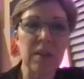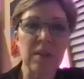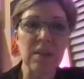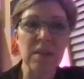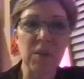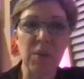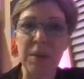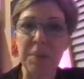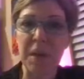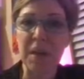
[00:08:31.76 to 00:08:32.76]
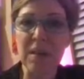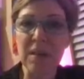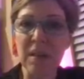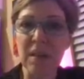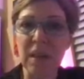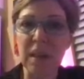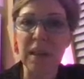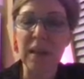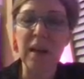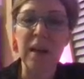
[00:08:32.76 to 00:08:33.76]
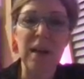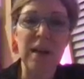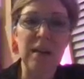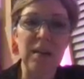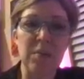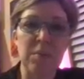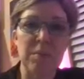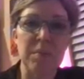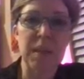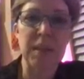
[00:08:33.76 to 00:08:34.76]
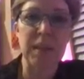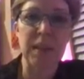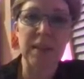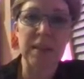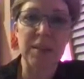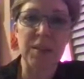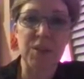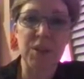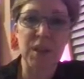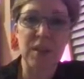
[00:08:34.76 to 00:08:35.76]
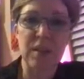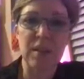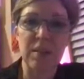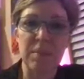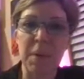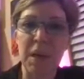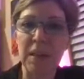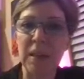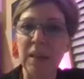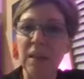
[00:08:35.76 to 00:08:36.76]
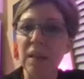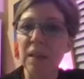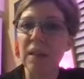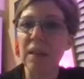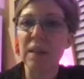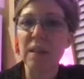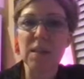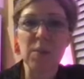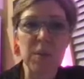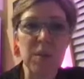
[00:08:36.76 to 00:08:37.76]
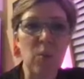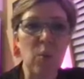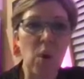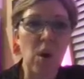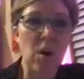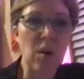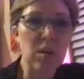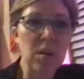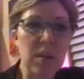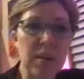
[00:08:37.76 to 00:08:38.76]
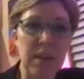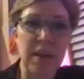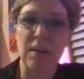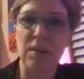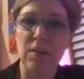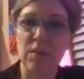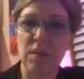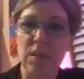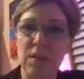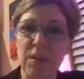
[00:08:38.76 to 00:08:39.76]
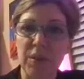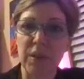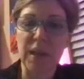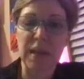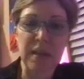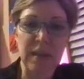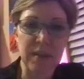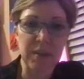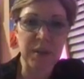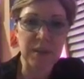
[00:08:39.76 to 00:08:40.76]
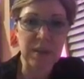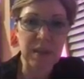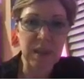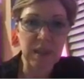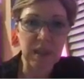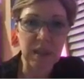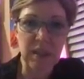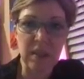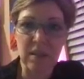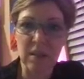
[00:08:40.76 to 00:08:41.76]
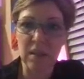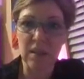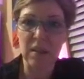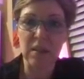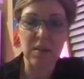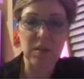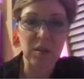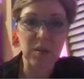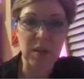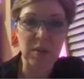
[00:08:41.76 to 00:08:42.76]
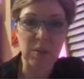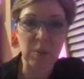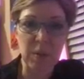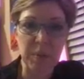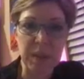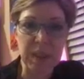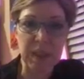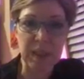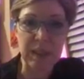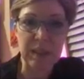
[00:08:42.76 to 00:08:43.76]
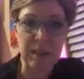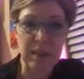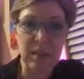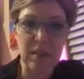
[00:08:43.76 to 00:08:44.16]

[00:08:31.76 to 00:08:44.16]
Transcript: This is the Great Mosque, again at Djenne in Mali. This was a walled town circa 800 CE, so that was when it began.